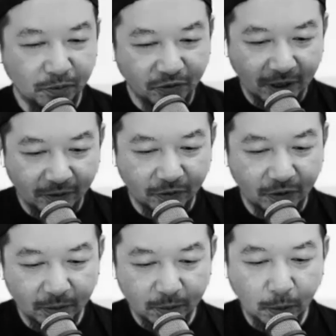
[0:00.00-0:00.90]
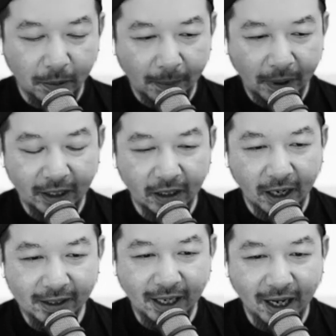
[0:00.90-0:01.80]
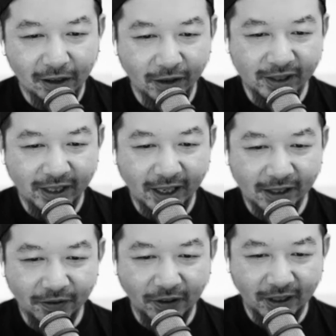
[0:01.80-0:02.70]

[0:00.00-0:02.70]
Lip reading: flip pop-up headlights, Carlos Sainz,